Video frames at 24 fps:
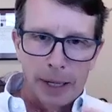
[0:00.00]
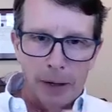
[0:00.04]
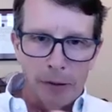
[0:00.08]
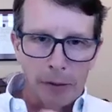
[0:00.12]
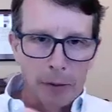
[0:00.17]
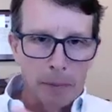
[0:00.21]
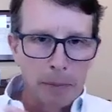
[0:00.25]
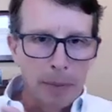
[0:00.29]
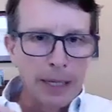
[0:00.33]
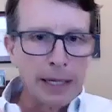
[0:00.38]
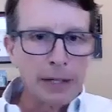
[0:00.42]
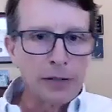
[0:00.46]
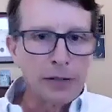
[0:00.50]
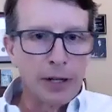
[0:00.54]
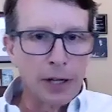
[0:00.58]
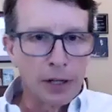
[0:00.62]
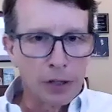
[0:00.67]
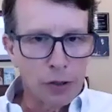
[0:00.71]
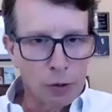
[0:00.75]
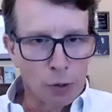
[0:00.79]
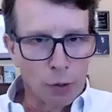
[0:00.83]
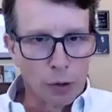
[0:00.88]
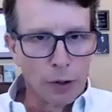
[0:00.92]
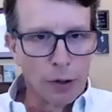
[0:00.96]

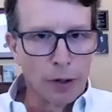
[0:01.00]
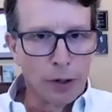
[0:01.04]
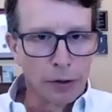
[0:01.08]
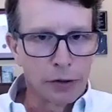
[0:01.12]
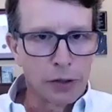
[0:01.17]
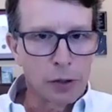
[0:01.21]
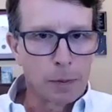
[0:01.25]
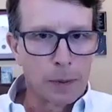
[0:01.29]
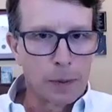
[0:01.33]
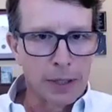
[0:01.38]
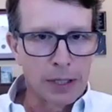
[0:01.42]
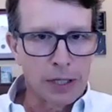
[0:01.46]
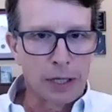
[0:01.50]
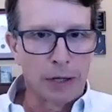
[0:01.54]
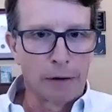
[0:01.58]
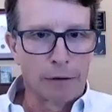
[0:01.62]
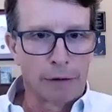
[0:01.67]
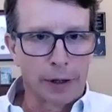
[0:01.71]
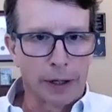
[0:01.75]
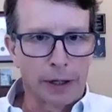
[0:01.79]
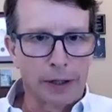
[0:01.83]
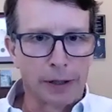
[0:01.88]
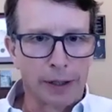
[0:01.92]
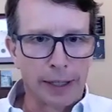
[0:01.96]
business world
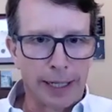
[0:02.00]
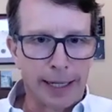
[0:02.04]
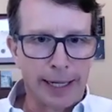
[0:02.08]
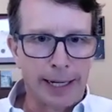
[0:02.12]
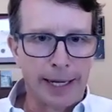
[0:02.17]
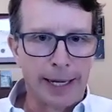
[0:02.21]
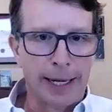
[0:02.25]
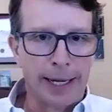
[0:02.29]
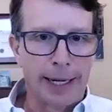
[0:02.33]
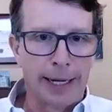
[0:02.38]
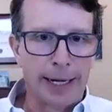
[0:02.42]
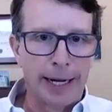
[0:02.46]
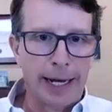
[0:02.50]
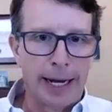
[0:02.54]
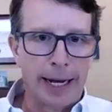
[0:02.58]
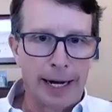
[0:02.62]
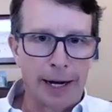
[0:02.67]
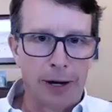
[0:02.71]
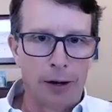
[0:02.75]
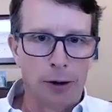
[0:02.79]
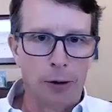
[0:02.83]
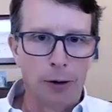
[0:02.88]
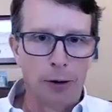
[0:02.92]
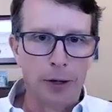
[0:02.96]
specifically, and
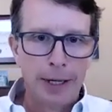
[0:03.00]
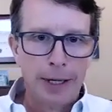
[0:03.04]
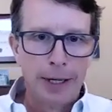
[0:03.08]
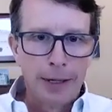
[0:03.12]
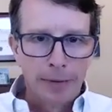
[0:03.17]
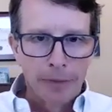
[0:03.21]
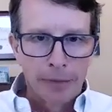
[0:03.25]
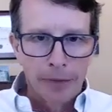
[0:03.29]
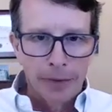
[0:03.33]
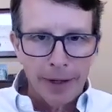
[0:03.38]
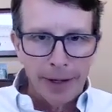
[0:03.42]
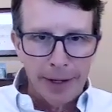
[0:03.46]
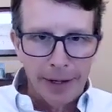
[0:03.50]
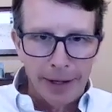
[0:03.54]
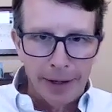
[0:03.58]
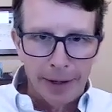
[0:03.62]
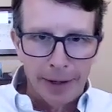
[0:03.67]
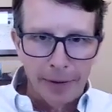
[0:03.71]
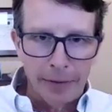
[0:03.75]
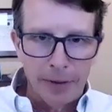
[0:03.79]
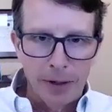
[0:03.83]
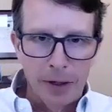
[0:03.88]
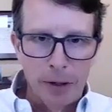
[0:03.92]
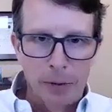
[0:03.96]
how
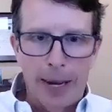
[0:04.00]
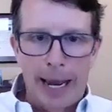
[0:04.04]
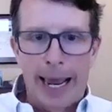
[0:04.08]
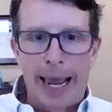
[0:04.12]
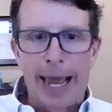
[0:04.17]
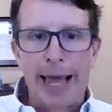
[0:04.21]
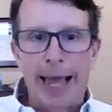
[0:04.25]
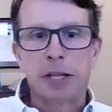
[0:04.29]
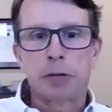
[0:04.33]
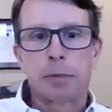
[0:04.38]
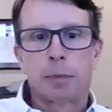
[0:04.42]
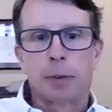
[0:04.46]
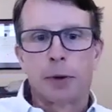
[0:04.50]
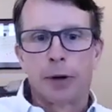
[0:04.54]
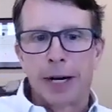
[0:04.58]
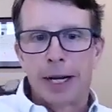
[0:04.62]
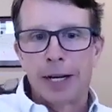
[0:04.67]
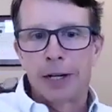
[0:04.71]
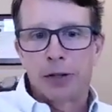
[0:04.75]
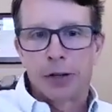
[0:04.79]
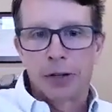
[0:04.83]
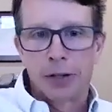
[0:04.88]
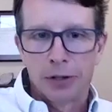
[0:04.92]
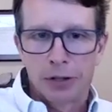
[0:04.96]
my
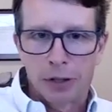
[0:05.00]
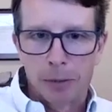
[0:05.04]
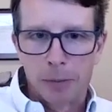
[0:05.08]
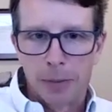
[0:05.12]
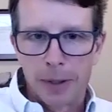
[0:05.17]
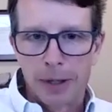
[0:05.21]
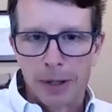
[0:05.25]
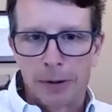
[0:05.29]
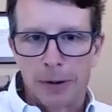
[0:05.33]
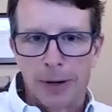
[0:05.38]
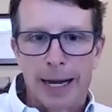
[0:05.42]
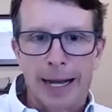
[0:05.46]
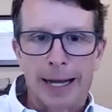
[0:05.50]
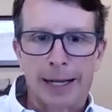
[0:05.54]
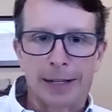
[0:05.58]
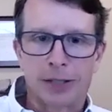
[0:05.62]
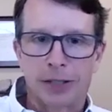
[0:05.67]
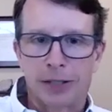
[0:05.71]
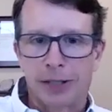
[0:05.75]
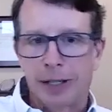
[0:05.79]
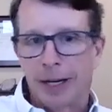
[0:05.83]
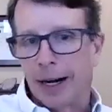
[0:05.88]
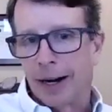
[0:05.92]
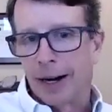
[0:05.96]
aspirations to be a rock
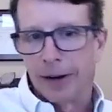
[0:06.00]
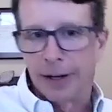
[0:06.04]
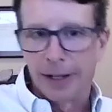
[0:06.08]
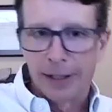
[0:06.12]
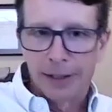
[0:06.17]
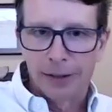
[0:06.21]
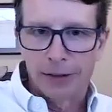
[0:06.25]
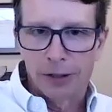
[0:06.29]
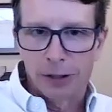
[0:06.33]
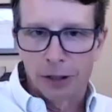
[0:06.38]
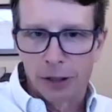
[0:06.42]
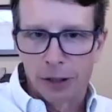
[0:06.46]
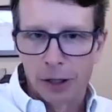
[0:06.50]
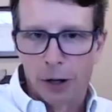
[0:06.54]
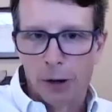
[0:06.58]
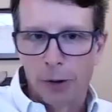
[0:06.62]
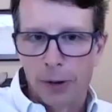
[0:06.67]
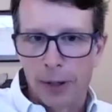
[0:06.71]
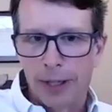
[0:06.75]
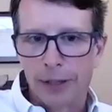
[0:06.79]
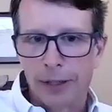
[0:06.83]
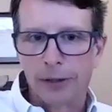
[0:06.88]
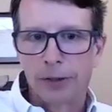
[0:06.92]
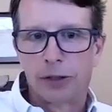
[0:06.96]
star and to go
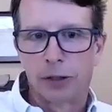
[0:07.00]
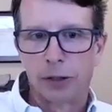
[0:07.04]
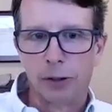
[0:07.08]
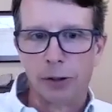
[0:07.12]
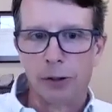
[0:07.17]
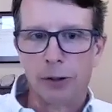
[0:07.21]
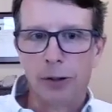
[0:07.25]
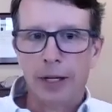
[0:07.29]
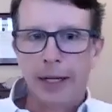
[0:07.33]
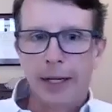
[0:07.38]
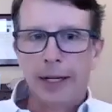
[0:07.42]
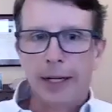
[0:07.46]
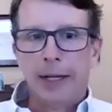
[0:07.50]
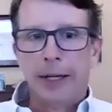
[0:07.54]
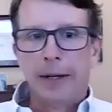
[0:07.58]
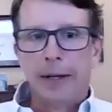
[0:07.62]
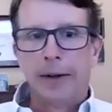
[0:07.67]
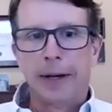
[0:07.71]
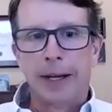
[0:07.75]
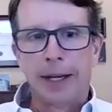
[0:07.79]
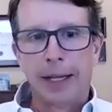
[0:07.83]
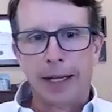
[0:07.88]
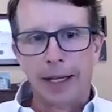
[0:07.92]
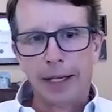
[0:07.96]
into
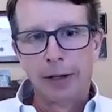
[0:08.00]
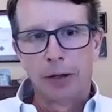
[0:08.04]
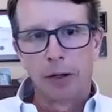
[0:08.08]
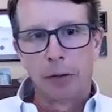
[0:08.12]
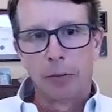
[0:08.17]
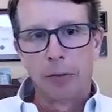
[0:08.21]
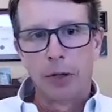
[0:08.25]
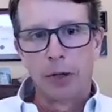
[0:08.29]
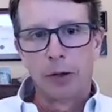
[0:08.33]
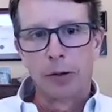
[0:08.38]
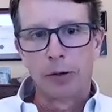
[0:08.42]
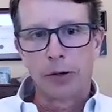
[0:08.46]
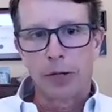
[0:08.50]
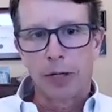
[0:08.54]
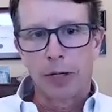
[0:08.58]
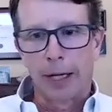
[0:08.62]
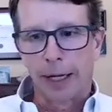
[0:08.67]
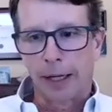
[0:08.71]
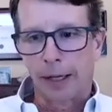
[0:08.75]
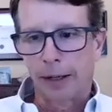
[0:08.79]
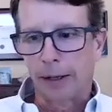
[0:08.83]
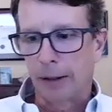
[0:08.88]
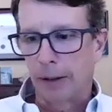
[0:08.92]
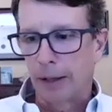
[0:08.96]

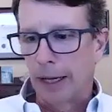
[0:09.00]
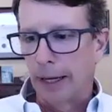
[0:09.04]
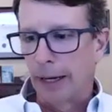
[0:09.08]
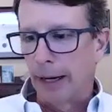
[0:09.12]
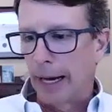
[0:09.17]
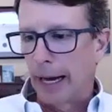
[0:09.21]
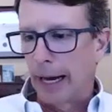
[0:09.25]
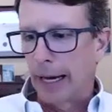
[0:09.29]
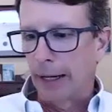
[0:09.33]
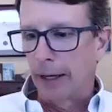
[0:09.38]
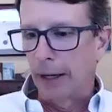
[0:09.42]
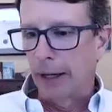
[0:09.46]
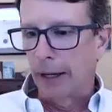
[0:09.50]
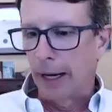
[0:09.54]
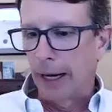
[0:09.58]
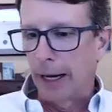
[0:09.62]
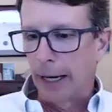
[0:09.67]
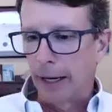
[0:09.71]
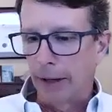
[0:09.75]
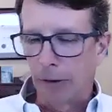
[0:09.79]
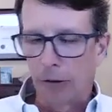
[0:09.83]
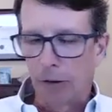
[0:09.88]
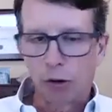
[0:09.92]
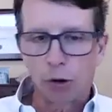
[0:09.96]
music,
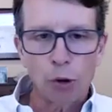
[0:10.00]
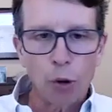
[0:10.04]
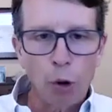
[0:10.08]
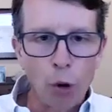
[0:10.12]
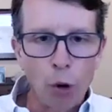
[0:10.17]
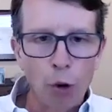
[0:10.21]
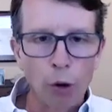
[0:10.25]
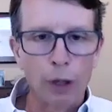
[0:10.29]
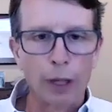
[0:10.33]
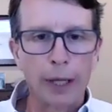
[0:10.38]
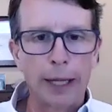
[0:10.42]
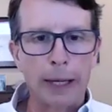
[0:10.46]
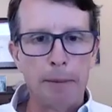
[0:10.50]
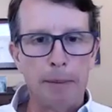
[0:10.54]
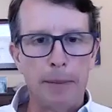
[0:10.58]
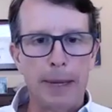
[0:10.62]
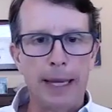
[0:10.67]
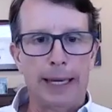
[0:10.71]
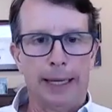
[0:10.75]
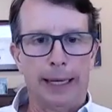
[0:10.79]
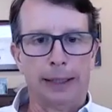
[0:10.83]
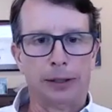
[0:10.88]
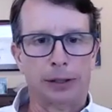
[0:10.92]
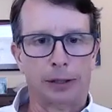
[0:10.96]
I totally
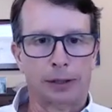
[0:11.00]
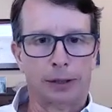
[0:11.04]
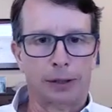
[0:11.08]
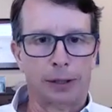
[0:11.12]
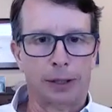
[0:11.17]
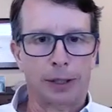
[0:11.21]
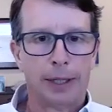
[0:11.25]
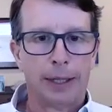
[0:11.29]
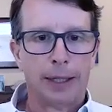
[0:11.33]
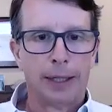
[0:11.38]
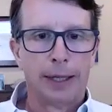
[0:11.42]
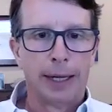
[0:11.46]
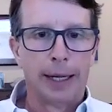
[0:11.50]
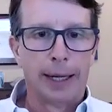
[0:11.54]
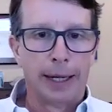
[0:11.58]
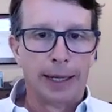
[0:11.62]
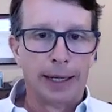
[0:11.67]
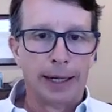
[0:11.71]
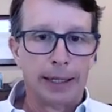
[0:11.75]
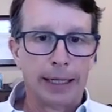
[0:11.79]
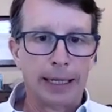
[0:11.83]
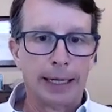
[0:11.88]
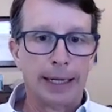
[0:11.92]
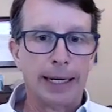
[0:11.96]
missed,
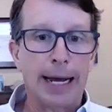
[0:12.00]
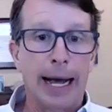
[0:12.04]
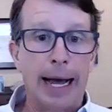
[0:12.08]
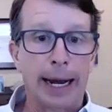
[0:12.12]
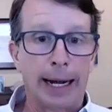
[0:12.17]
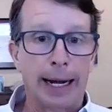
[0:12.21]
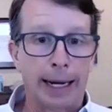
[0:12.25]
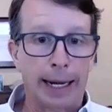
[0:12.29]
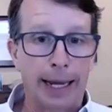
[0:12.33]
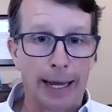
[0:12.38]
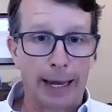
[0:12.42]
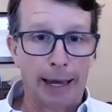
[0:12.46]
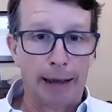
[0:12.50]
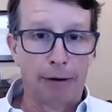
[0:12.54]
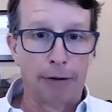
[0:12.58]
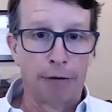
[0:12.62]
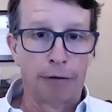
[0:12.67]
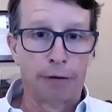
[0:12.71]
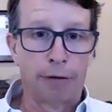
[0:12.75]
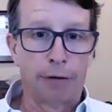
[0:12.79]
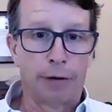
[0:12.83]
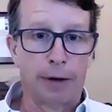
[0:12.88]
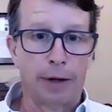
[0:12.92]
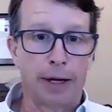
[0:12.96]
and did not
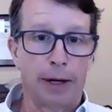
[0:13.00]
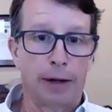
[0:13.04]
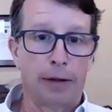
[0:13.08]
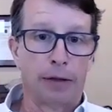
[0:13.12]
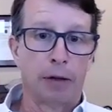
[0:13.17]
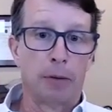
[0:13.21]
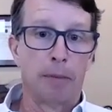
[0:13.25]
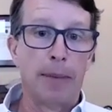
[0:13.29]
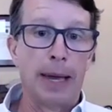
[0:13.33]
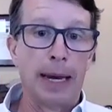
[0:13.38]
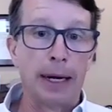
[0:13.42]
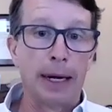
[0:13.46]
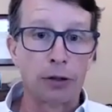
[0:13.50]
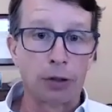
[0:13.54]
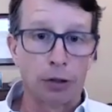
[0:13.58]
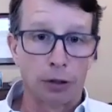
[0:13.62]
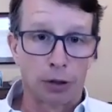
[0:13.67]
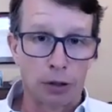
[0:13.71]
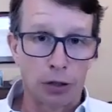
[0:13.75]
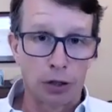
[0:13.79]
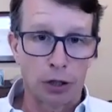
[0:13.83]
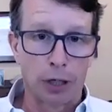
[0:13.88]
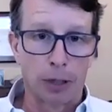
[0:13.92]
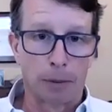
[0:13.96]
have the
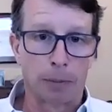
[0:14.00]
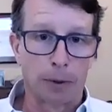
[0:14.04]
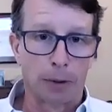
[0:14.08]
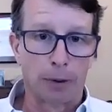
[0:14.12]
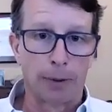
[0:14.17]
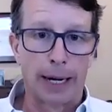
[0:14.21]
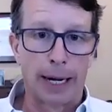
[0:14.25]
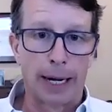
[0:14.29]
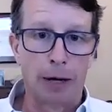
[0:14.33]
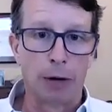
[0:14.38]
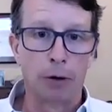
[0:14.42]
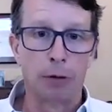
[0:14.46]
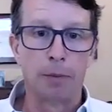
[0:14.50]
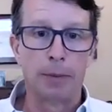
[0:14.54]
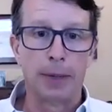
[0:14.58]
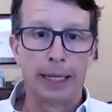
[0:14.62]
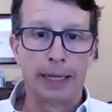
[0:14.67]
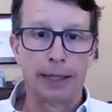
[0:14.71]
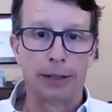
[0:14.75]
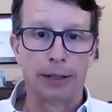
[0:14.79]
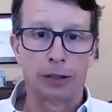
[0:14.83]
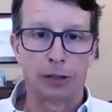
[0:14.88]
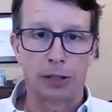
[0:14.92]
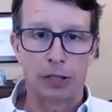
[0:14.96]
mentorship around
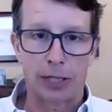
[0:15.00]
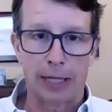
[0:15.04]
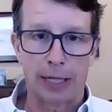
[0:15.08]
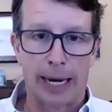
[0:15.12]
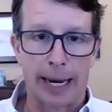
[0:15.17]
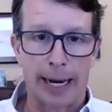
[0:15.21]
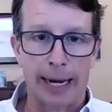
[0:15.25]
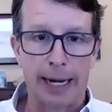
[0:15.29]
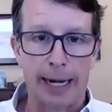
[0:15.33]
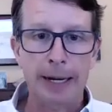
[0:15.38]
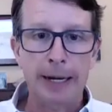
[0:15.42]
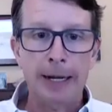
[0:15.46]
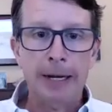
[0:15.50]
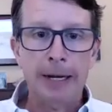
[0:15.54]
me to say,